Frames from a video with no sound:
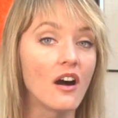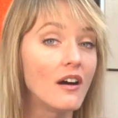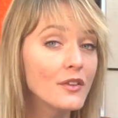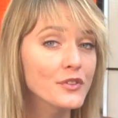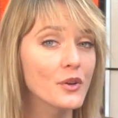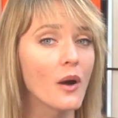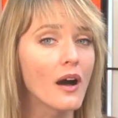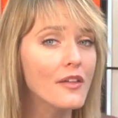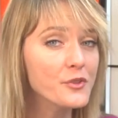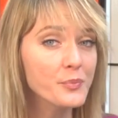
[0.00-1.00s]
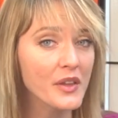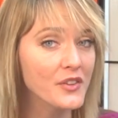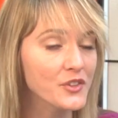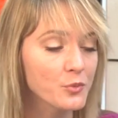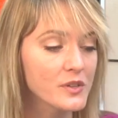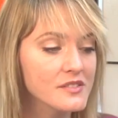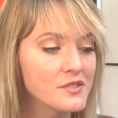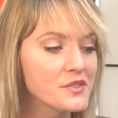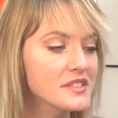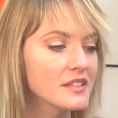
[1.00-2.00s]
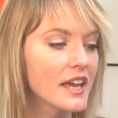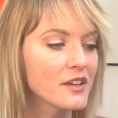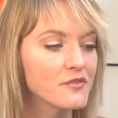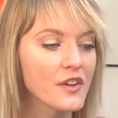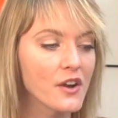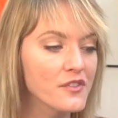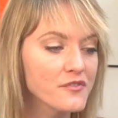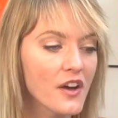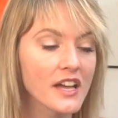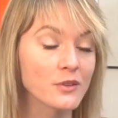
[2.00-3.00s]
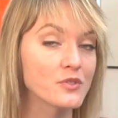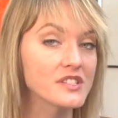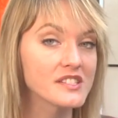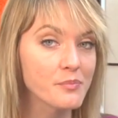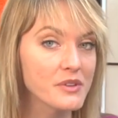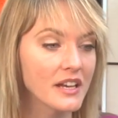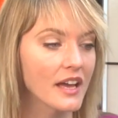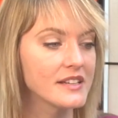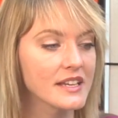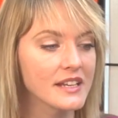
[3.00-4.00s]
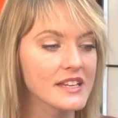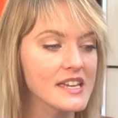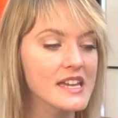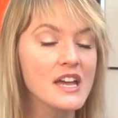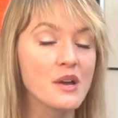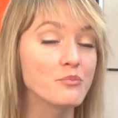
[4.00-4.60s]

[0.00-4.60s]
are also other bells and whistles like verifying recipient identity,